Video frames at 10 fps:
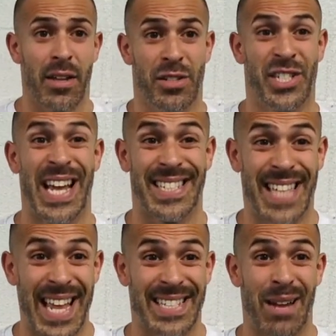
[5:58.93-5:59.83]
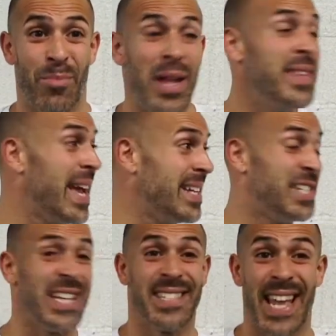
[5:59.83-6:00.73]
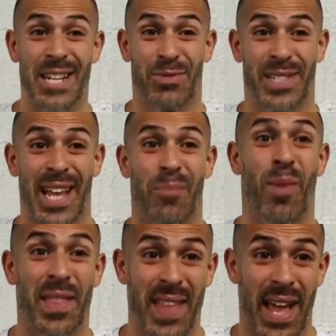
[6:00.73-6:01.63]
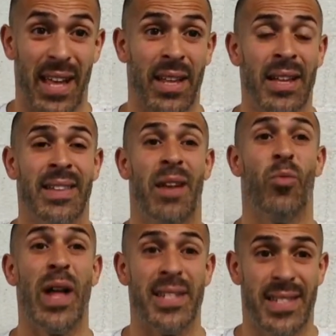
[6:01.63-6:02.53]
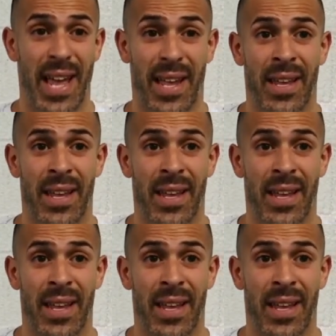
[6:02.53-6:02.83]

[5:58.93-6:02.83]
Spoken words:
chest days on Monday. Chest day was like Monday, then Wednesday,